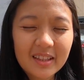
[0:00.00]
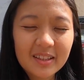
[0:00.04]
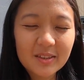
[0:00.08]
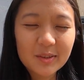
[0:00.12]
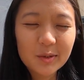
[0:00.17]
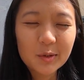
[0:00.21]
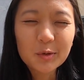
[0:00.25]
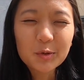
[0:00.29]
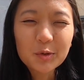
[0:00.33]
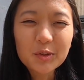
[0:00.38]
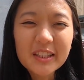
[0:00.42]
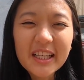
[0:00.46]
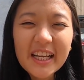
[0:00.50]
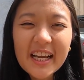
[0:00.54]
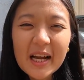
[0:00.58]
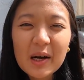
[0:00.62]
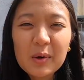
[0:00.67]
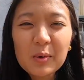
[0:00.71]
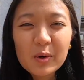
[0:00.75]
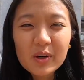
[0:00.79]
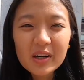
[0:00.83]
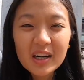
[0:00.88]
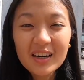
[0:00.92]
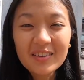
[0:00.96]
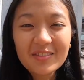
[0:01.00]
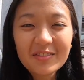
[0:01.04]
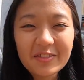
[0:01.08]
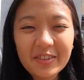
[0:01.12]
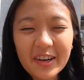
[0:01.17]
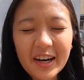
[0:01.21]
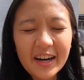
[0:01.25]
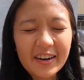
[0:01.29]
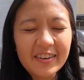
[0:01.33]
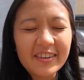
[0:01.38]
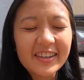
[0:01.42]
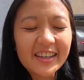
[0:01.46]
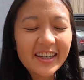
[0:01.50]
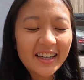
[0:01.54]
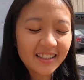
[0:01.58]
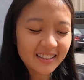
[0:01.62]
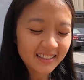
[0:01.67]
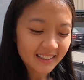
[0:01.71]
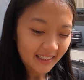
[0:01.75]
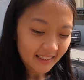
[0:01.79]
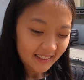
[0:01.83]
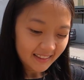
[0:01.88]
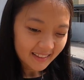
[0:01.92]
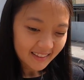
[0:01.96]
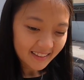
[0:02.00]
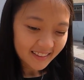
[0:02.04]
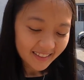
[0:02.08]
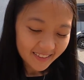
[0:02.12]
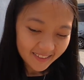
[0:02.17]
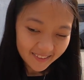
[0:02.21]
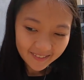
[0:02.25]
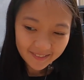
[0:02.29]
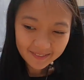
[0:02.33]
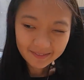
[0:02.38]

So today I woke up very excited.